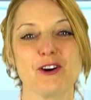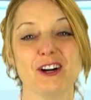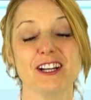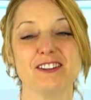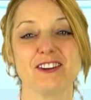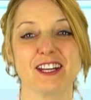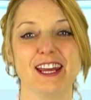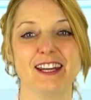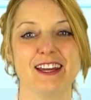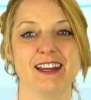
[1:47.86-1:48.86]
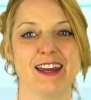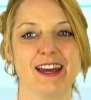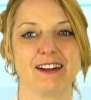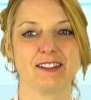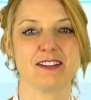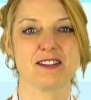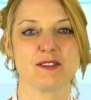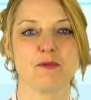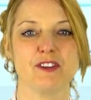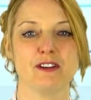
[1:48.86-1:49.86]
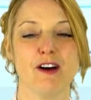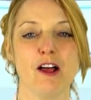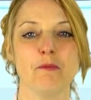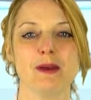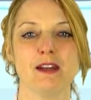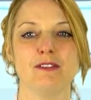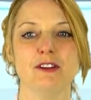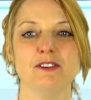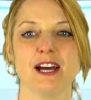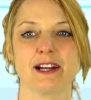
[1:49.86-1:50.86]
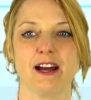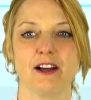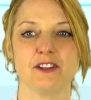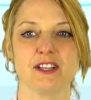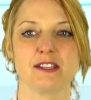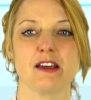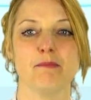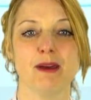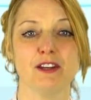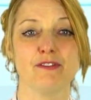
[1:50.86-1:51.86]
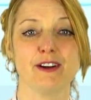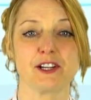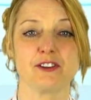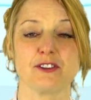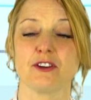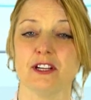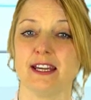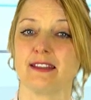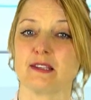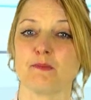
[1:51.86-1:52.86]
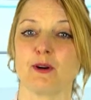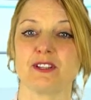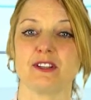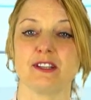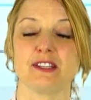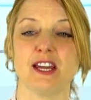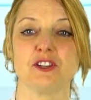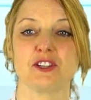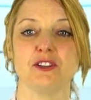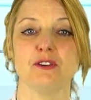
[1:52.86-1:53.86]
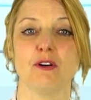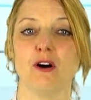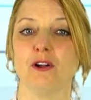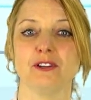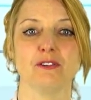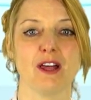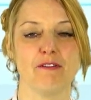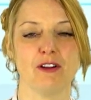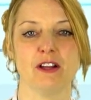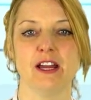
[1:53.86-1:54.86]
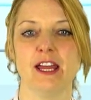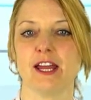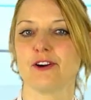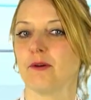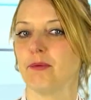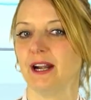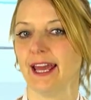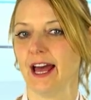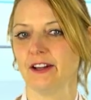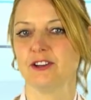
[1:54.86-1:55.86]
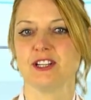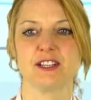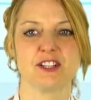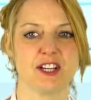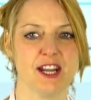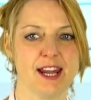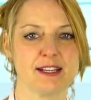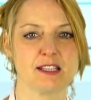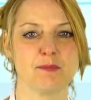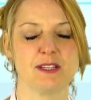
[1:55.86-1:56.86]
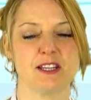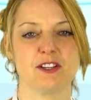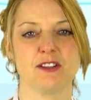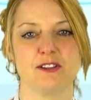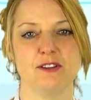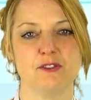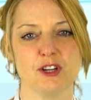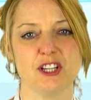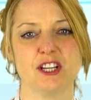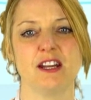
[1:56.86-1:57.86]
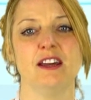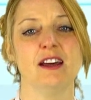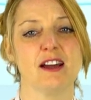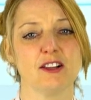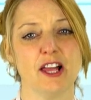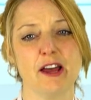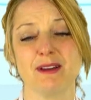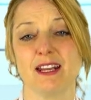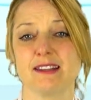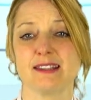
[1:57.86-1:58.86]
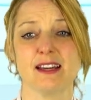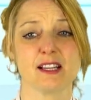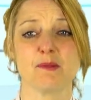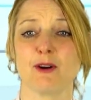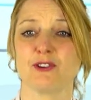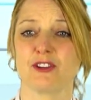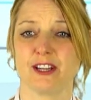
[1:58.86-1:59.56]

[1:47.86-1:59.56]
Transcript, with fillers: According to Canadean analysts, with the development of new technologies, manufacturers could take this personalization to a whole new level, incorporating allergies, genetic dispositions, nutrition, climate, and sun exposure